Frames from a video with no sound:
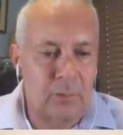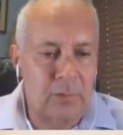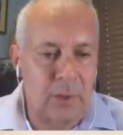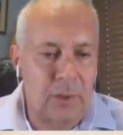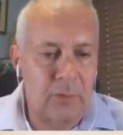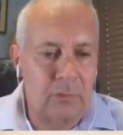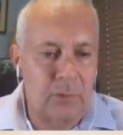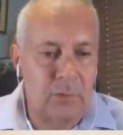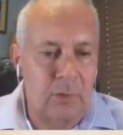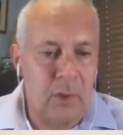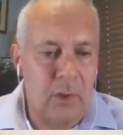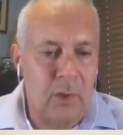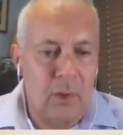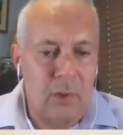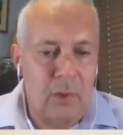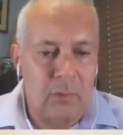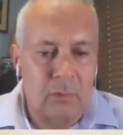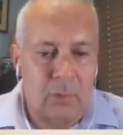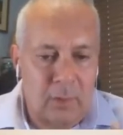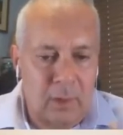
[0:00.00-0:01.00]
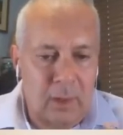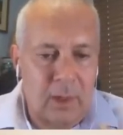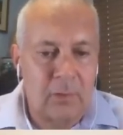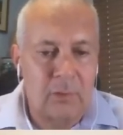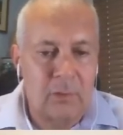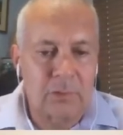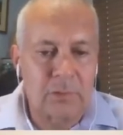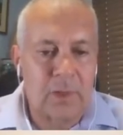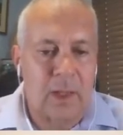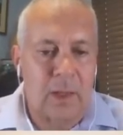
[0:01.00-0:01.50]
Nation, so they
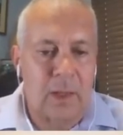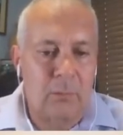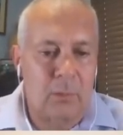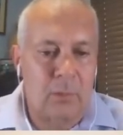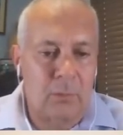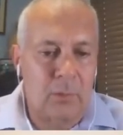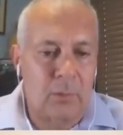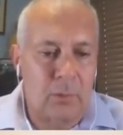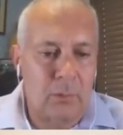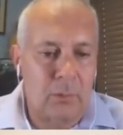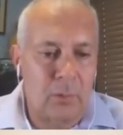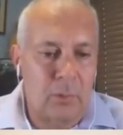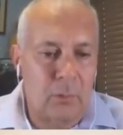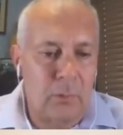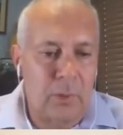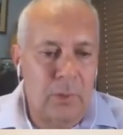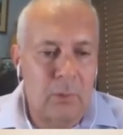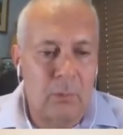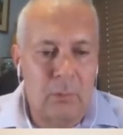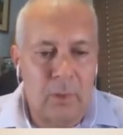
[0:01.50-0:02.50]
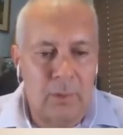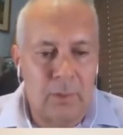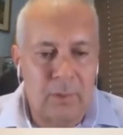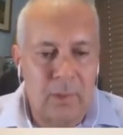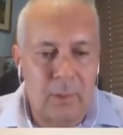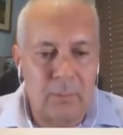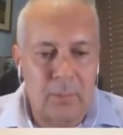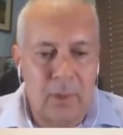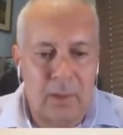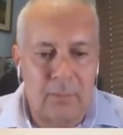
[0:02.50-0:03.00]
understand what we're doing. We don't want
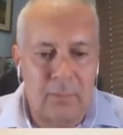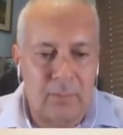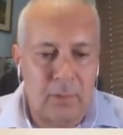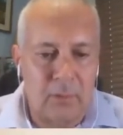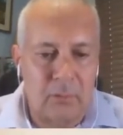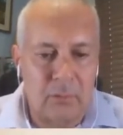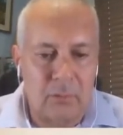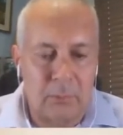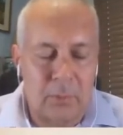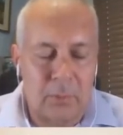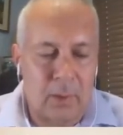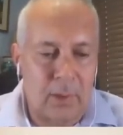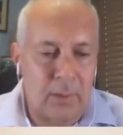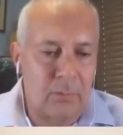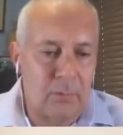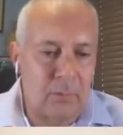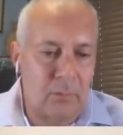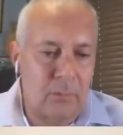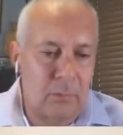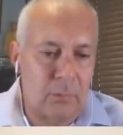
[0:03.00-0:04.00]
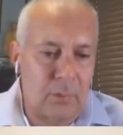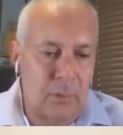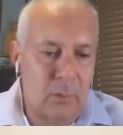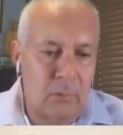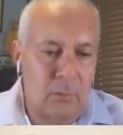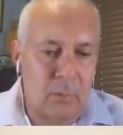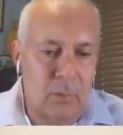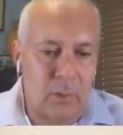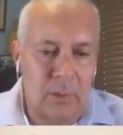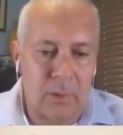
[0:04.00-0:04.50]
them to have any surprises. We
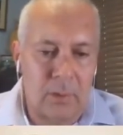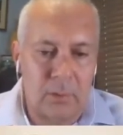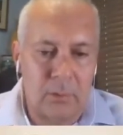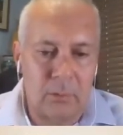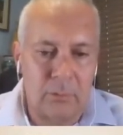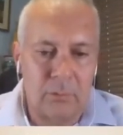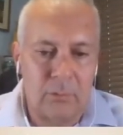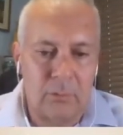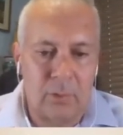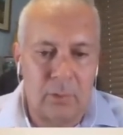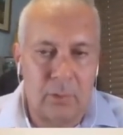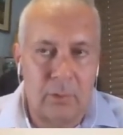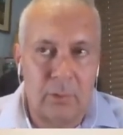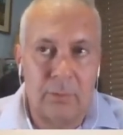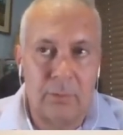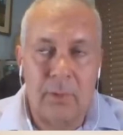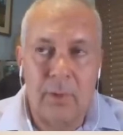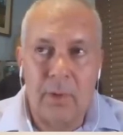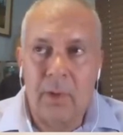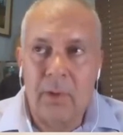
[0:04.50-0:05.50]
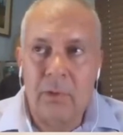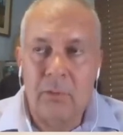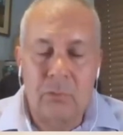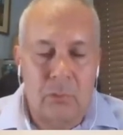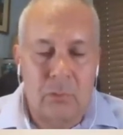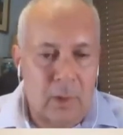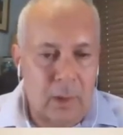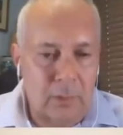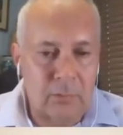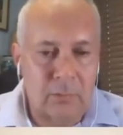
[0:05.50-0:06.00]
don't want to lose their
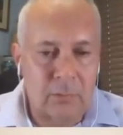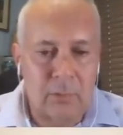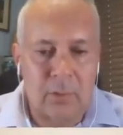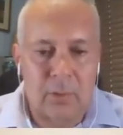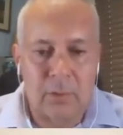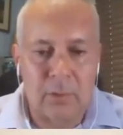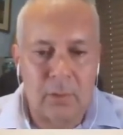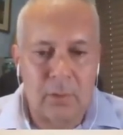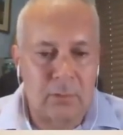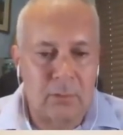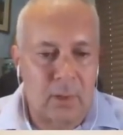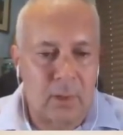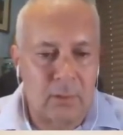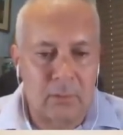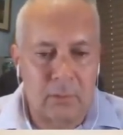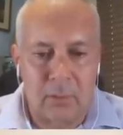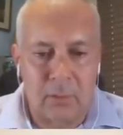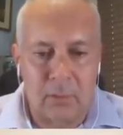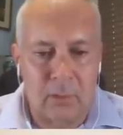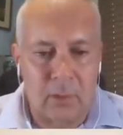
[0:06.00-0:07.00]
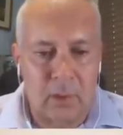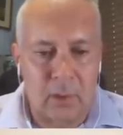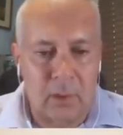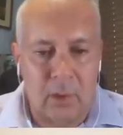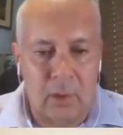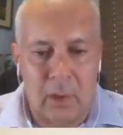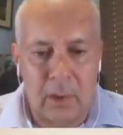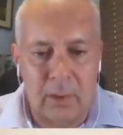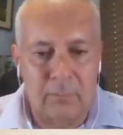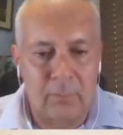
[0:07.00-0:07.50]
trust, because that's a
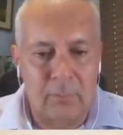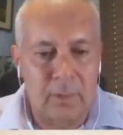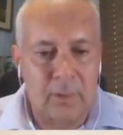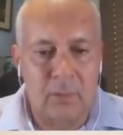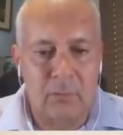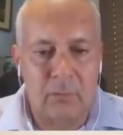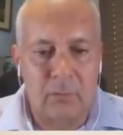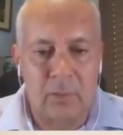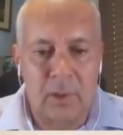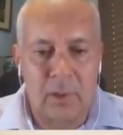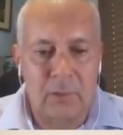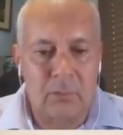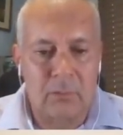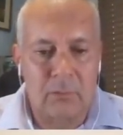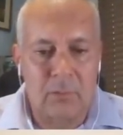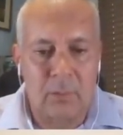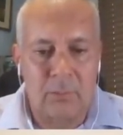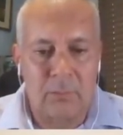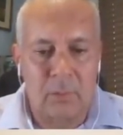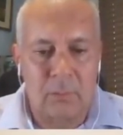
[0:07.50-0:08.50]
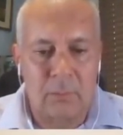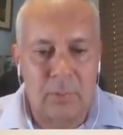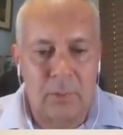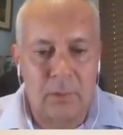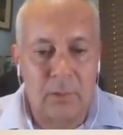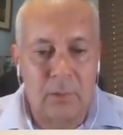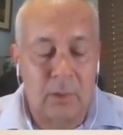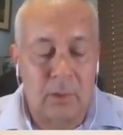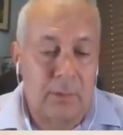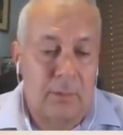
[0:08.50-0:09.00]
lot of what these relationships are
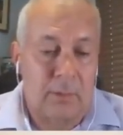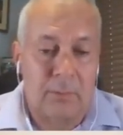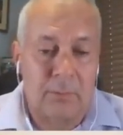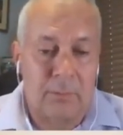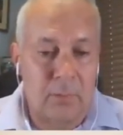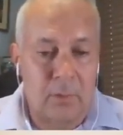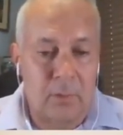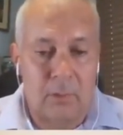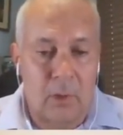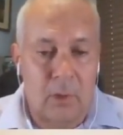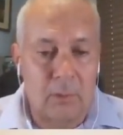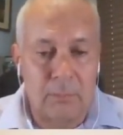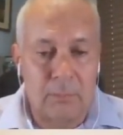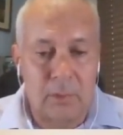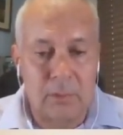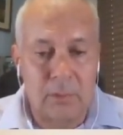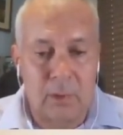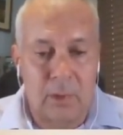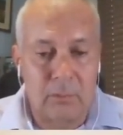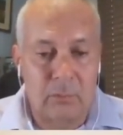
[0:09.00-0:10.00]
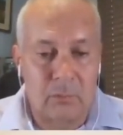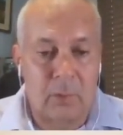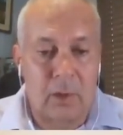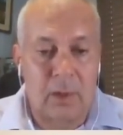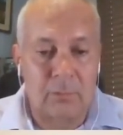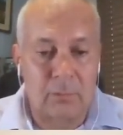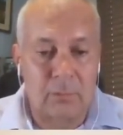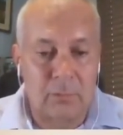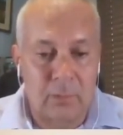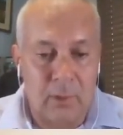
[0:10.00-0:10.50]
built on. They're all built on
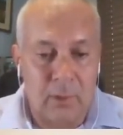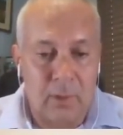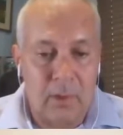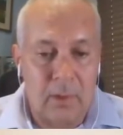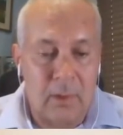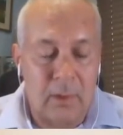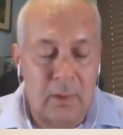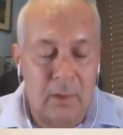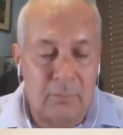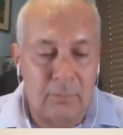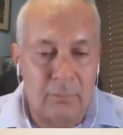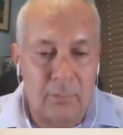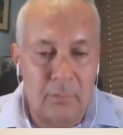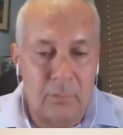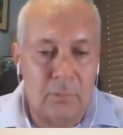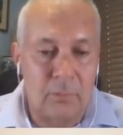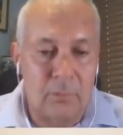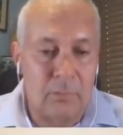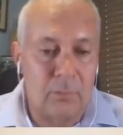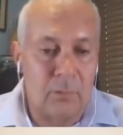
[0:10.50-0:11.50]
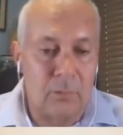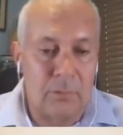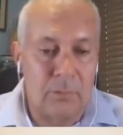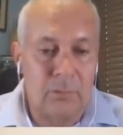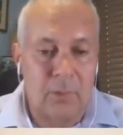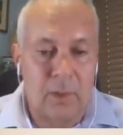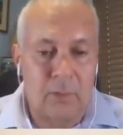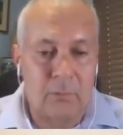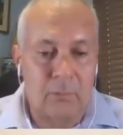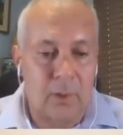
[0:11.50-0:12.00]
trust, and if you lose
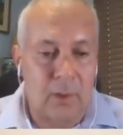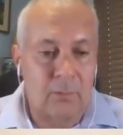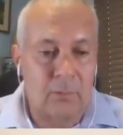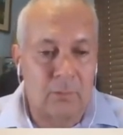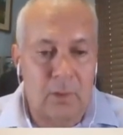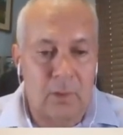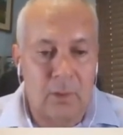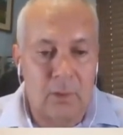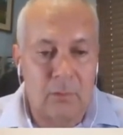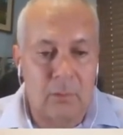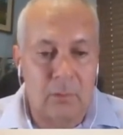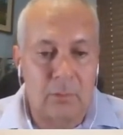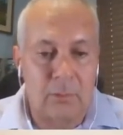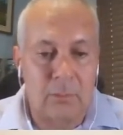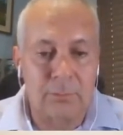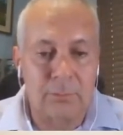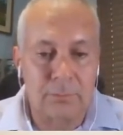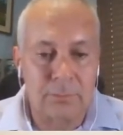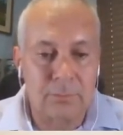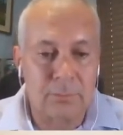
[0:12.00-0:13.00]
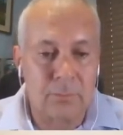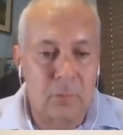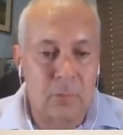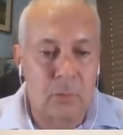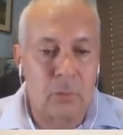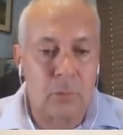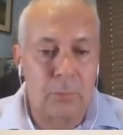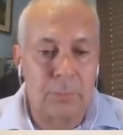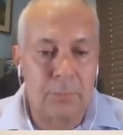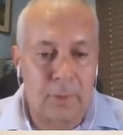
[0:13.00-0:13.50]
that trust, then you're
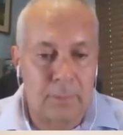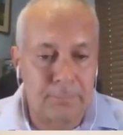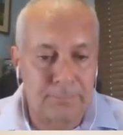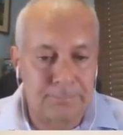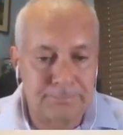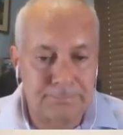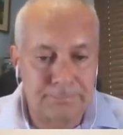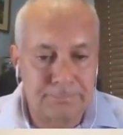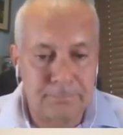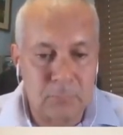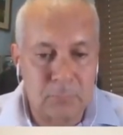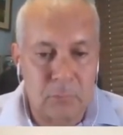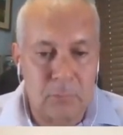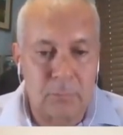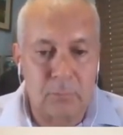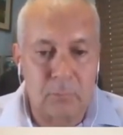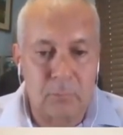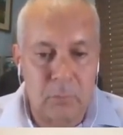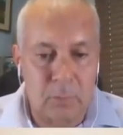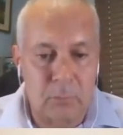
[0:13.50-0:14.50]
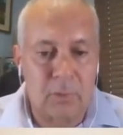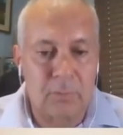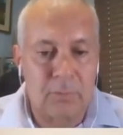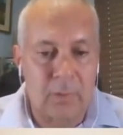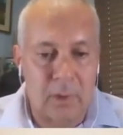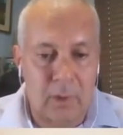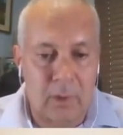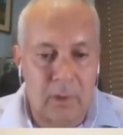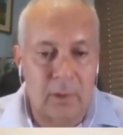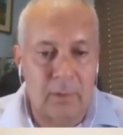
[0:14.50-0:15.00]
hooped. So we work
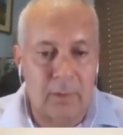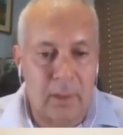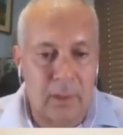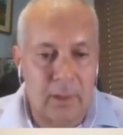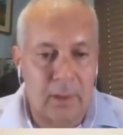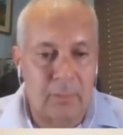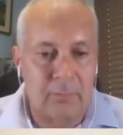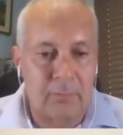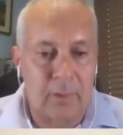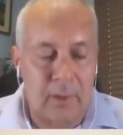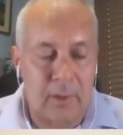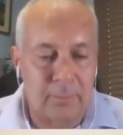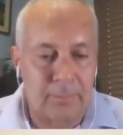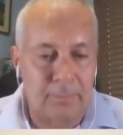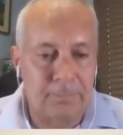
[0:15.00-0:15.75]
very hard on that every day.